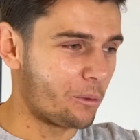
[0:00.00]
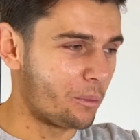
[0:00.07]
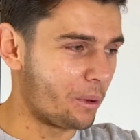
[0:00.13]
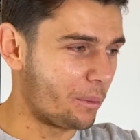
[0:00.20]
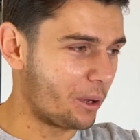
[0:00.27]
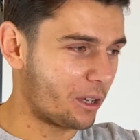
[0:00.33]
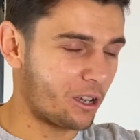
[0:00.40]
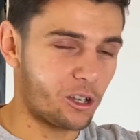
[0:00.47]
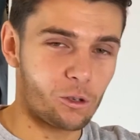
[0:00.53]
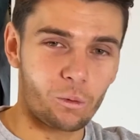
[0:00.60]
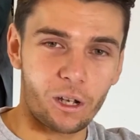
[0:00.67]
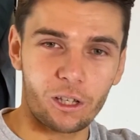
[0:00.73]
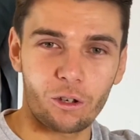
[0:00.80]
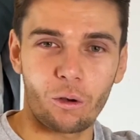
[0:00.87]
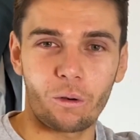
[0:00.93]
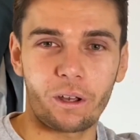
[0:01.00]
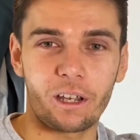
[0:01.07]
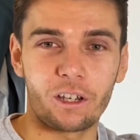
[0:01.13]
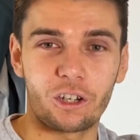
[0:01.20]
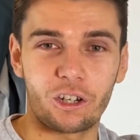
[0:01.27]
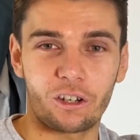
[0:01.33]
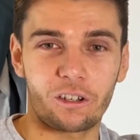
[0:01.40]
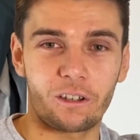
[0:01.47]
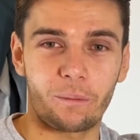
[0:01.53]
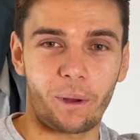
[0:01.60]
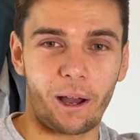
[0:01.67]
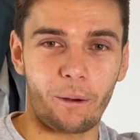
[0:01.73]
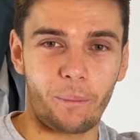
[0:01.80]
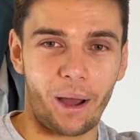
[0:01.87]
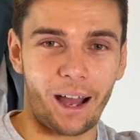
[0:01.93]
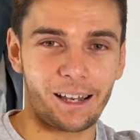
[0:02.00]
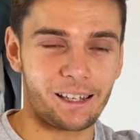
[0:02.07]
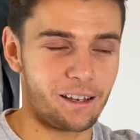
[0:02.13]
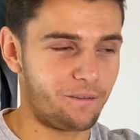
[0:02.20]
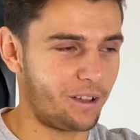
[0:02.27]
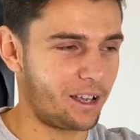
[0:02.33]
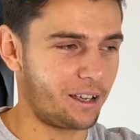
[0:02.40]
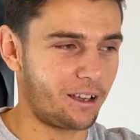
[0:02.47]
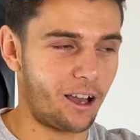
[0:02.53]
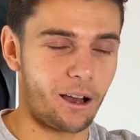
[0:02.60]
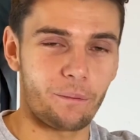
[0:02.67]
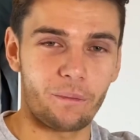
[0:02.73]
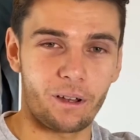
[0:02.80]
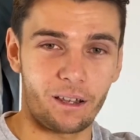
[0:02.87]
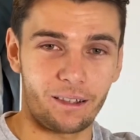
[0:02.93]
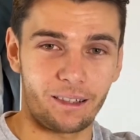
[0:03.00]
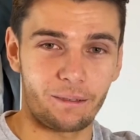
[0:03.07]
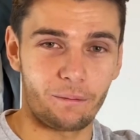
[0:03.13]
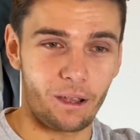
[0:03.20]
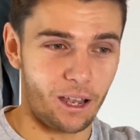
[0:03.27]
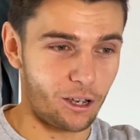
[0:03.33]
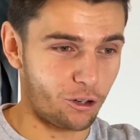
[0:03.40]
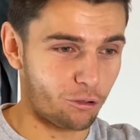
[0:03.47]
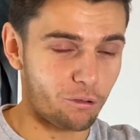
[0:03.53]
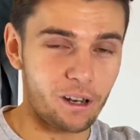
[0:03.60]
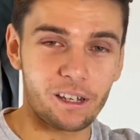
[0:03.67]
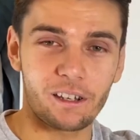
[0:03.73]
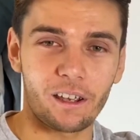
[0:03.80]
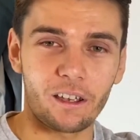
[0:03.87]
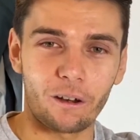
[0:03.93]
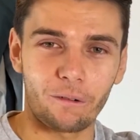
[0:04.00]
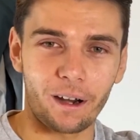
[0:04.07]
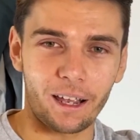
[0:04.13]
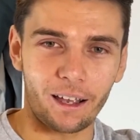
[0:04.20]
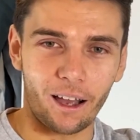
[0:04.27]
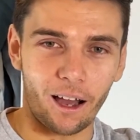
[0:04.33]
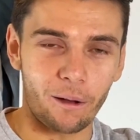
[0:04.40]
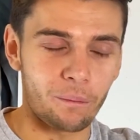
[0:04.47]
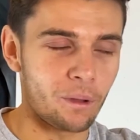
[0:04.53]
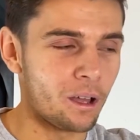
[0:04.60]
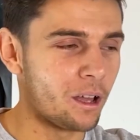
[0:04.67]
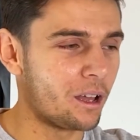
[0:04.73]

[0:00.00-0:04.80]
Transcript: but because we're talking just about passive income and increasing your income,